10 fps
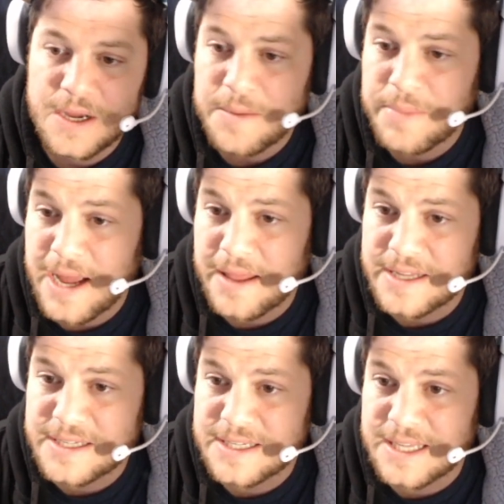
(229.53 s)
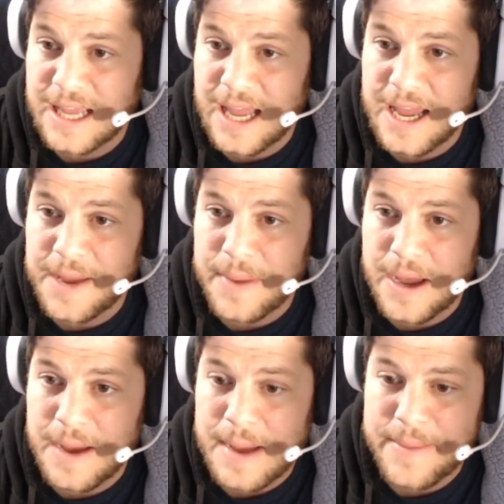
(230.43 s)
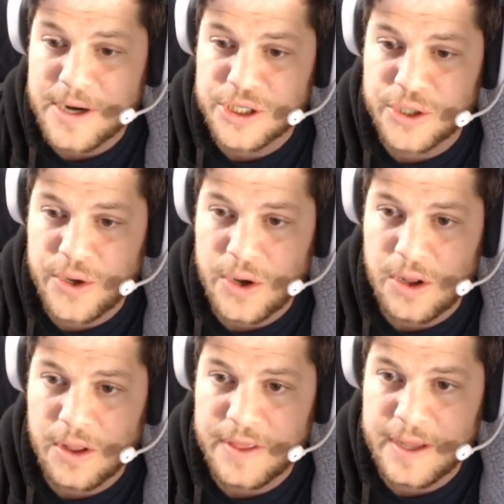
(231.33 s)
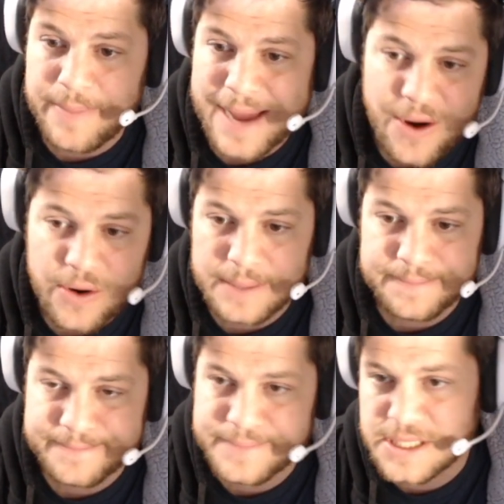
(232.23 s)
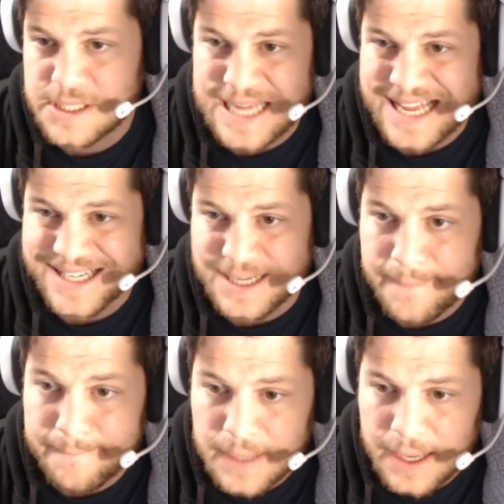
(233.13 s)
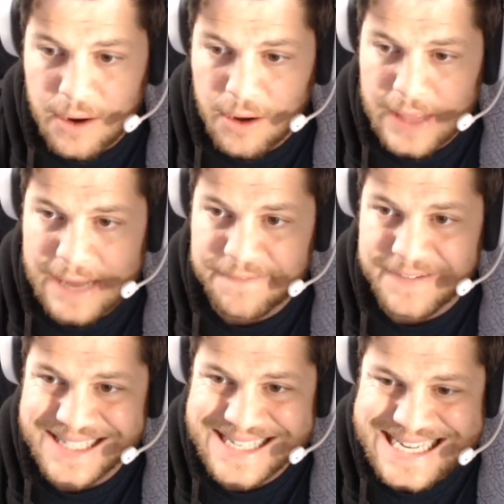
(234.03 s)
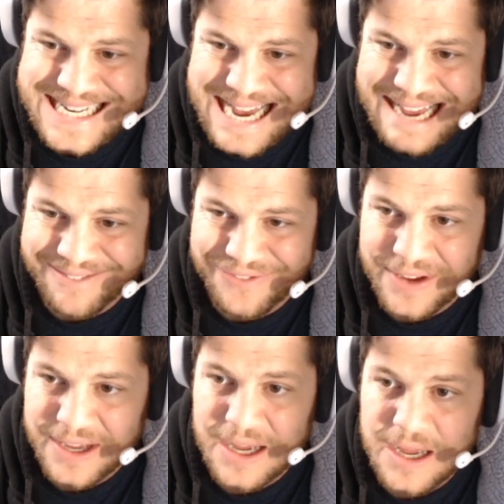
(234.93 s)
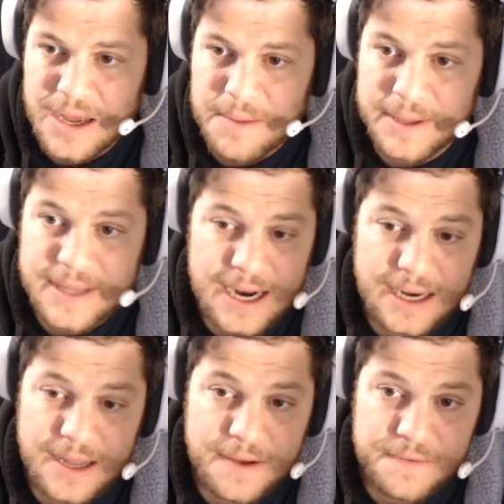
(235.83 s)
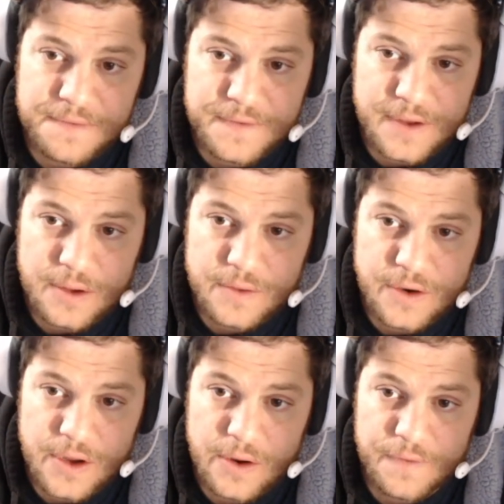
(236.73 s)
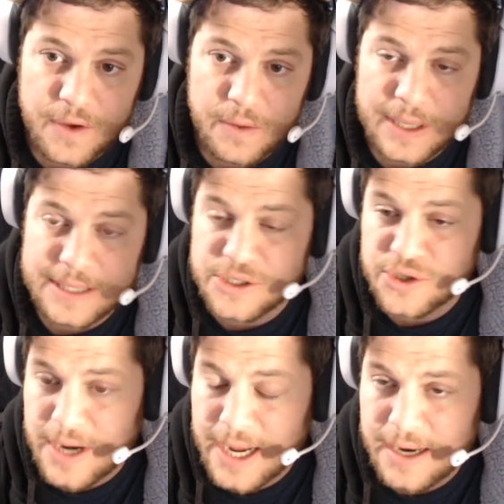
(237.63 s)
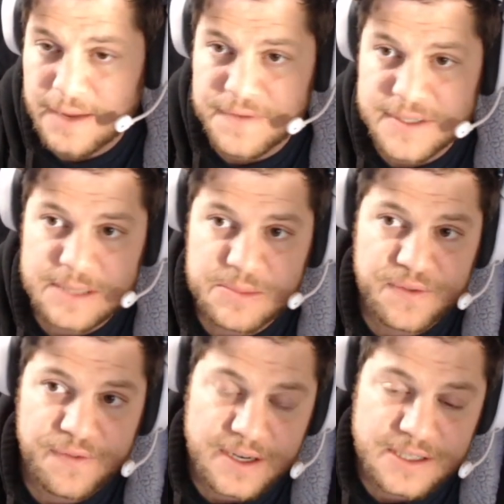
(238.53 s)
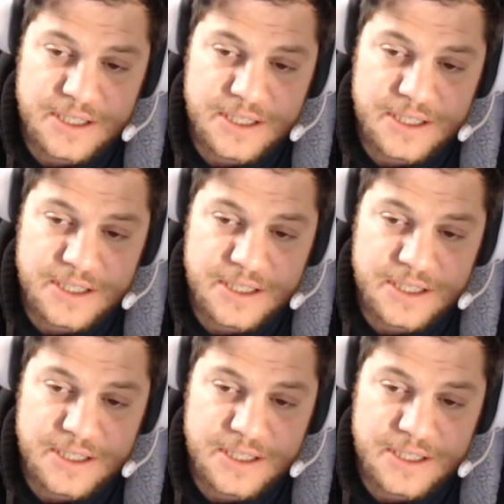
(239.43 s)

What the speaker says: But yeah, this is the game. I'm going to show you all the power-up system and all that fun stuff. But then I'd love, to know if y'all would like to try it, if this seems fun to